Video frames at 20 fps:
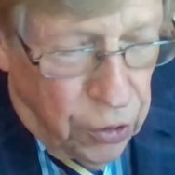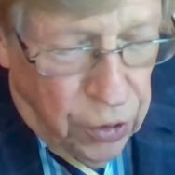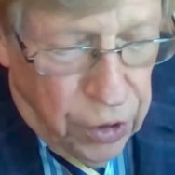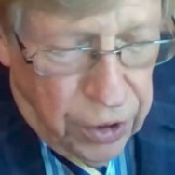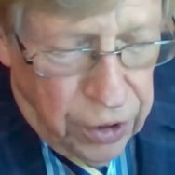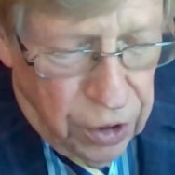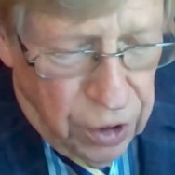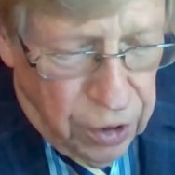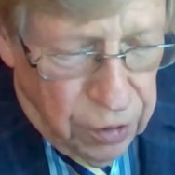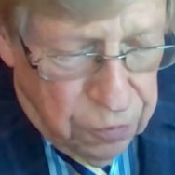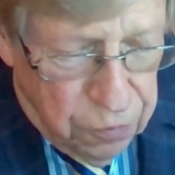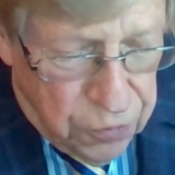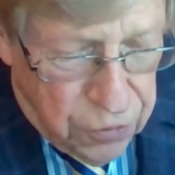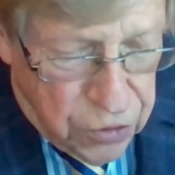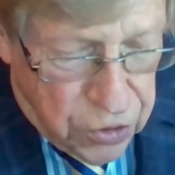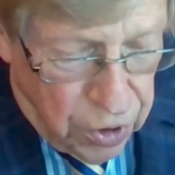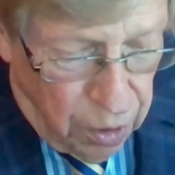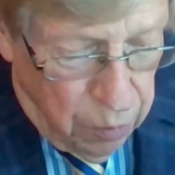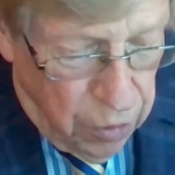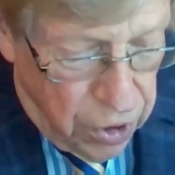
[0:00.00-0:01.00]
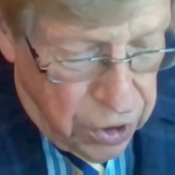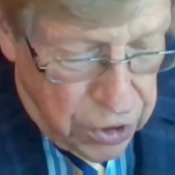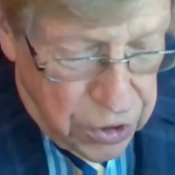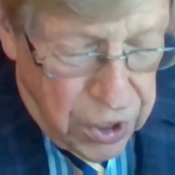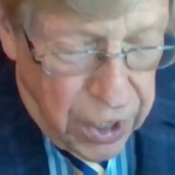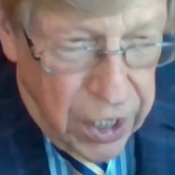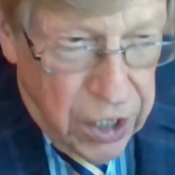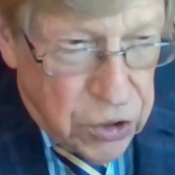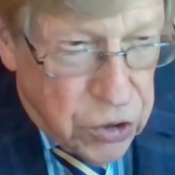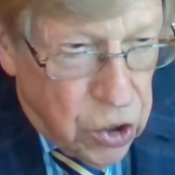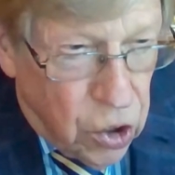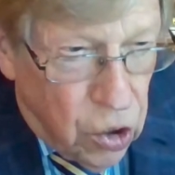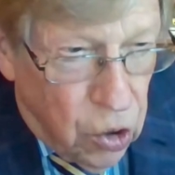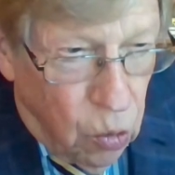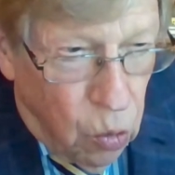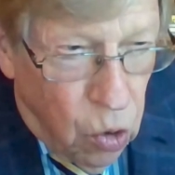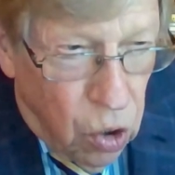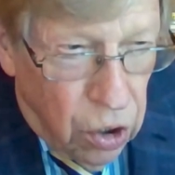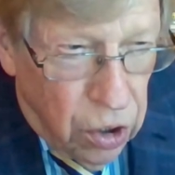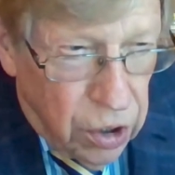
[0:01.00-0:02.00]
during some of the days of the
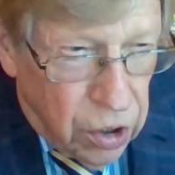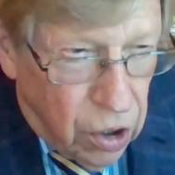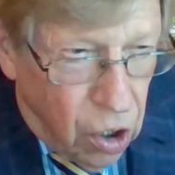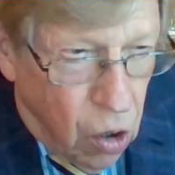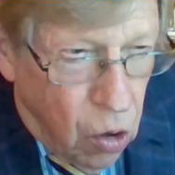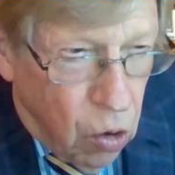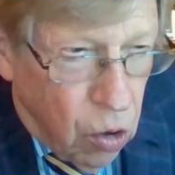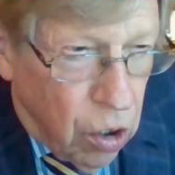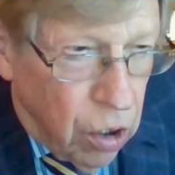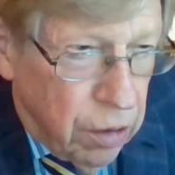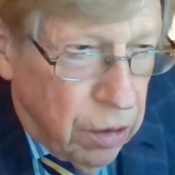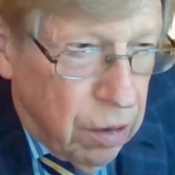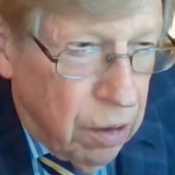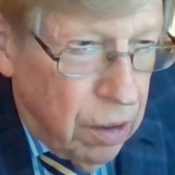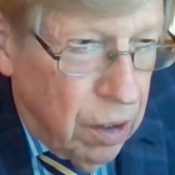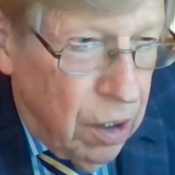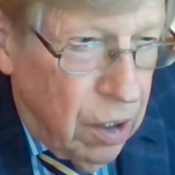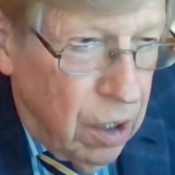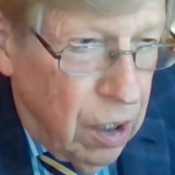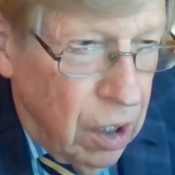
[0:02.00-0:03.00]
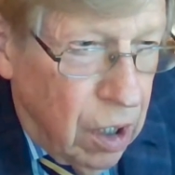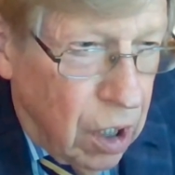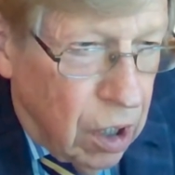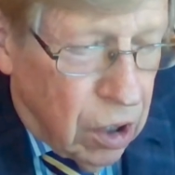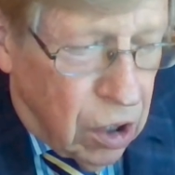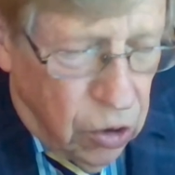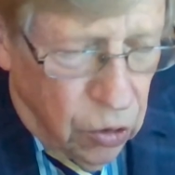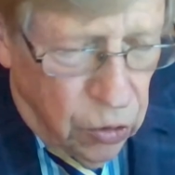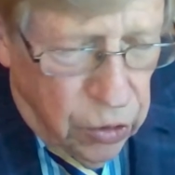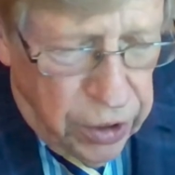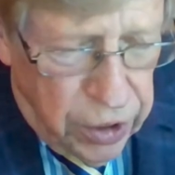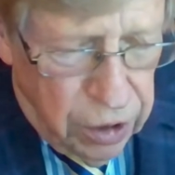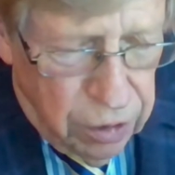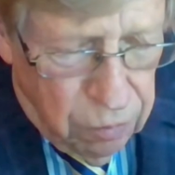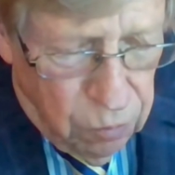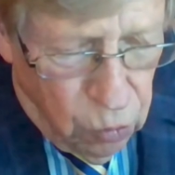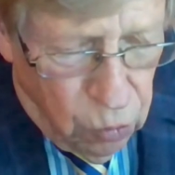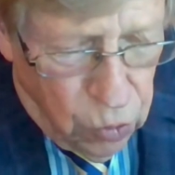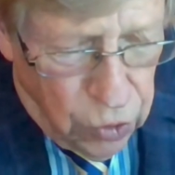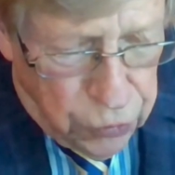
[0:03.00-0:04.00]
Warren Court,
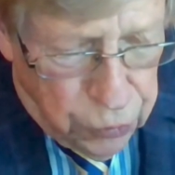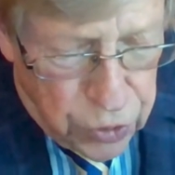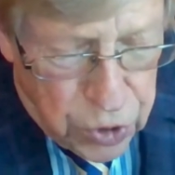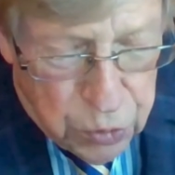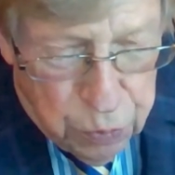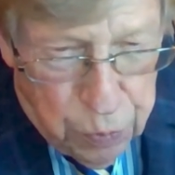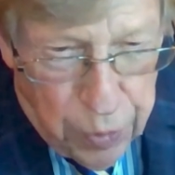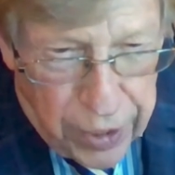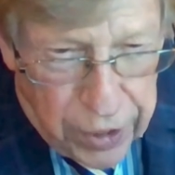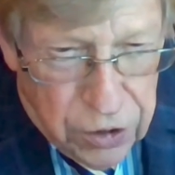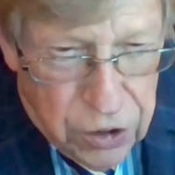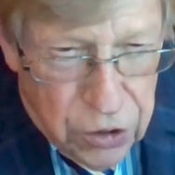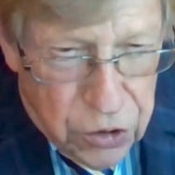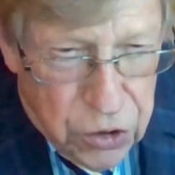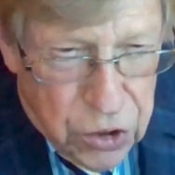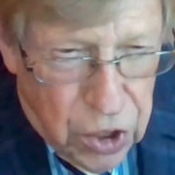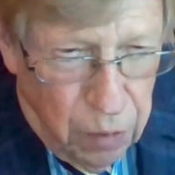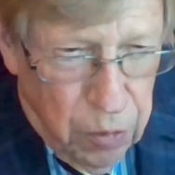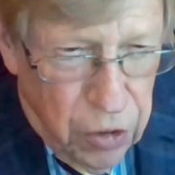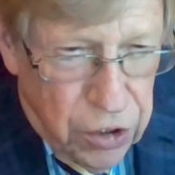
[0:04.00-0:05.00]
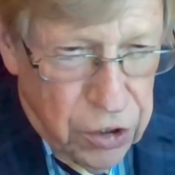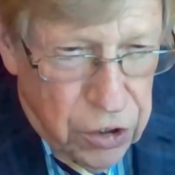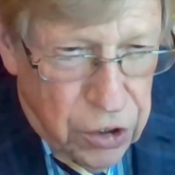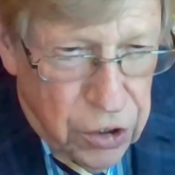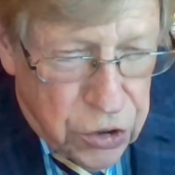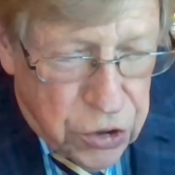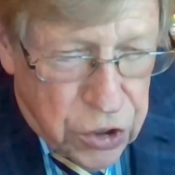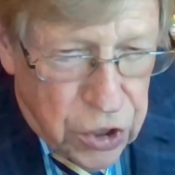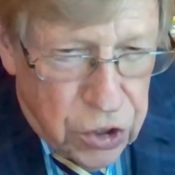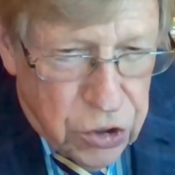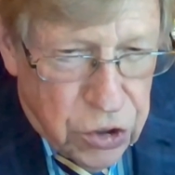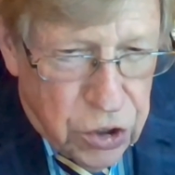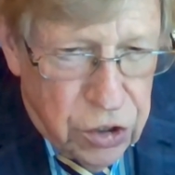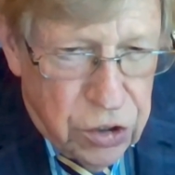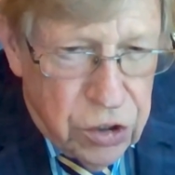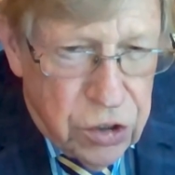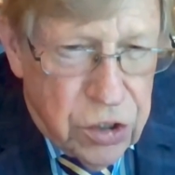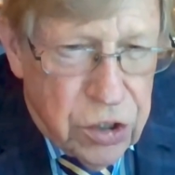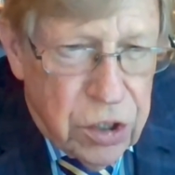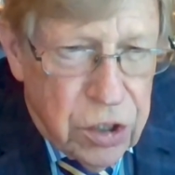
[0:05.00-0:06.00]
including with respect to some of the
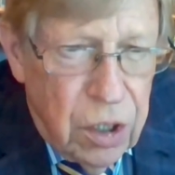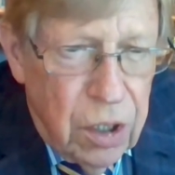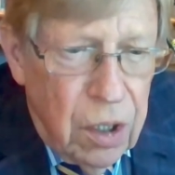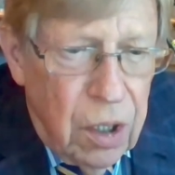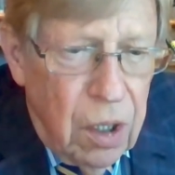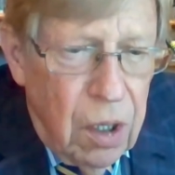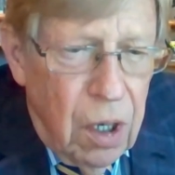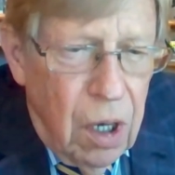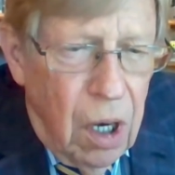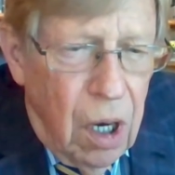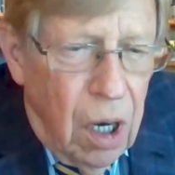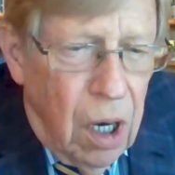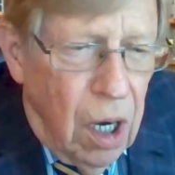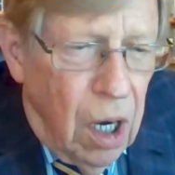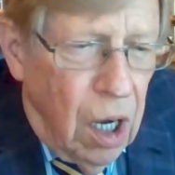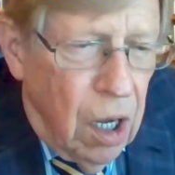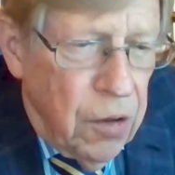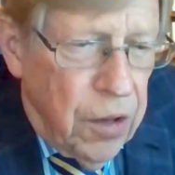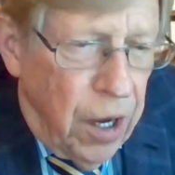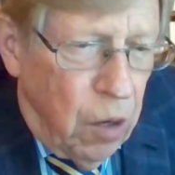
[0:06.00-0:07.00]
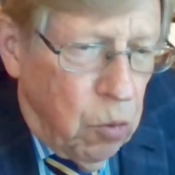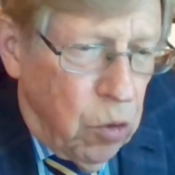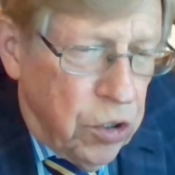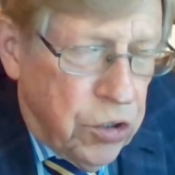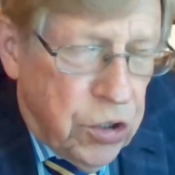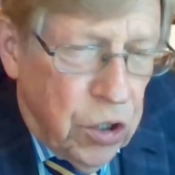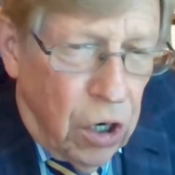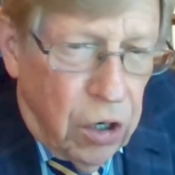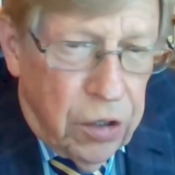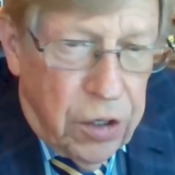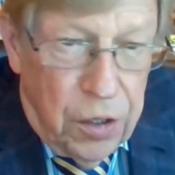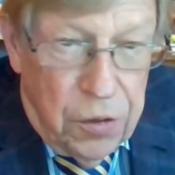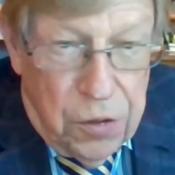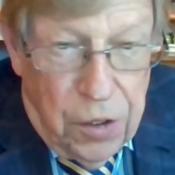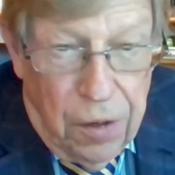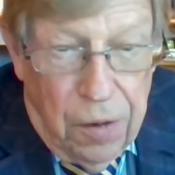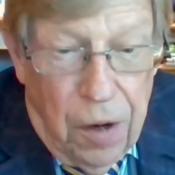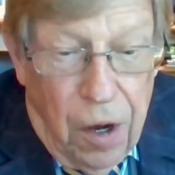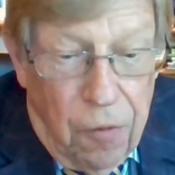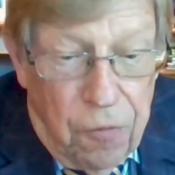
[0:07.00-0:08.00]
decisions that we're talking
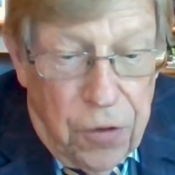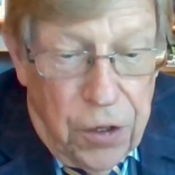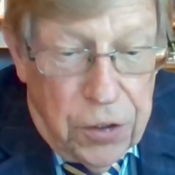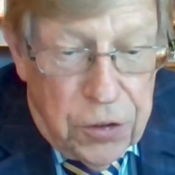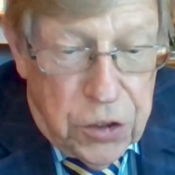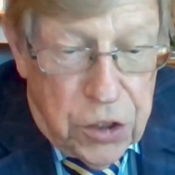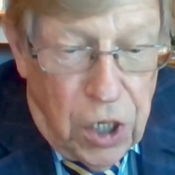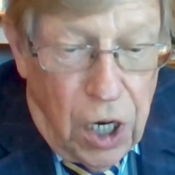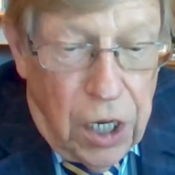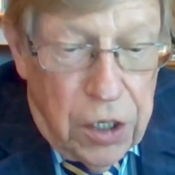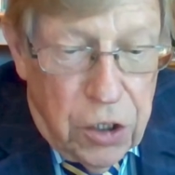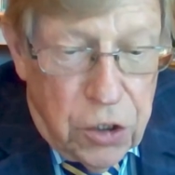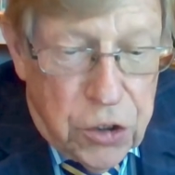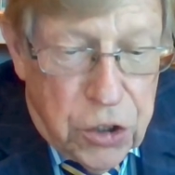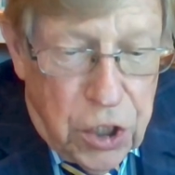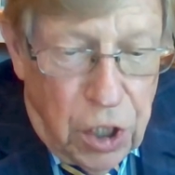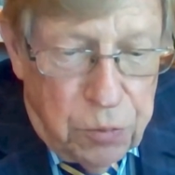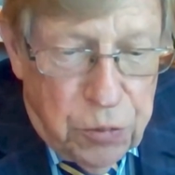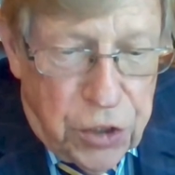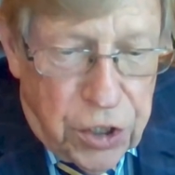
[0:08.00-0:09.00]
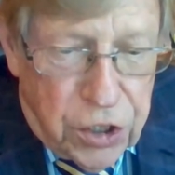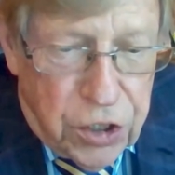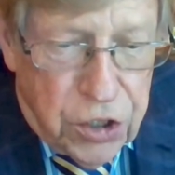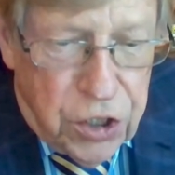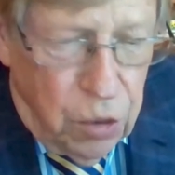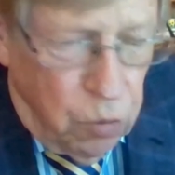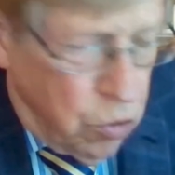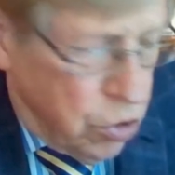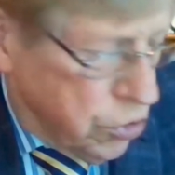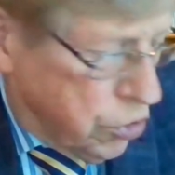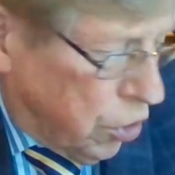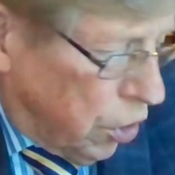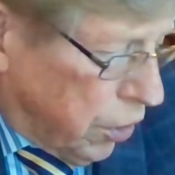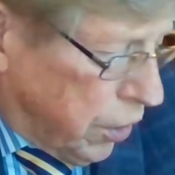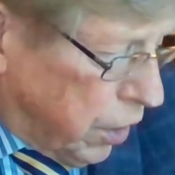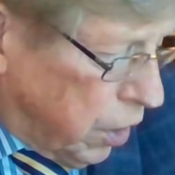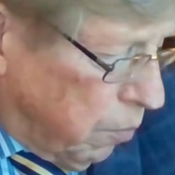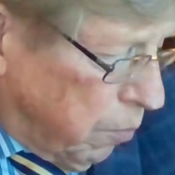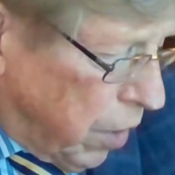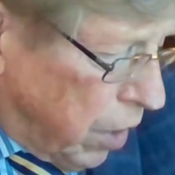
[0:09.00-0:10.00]
of this on the subjects that we're
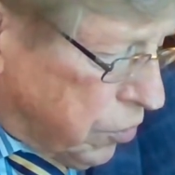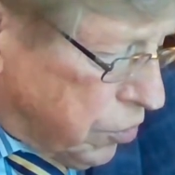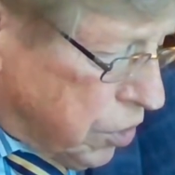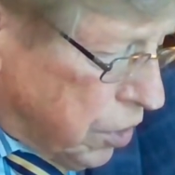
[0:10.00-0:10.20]
talking about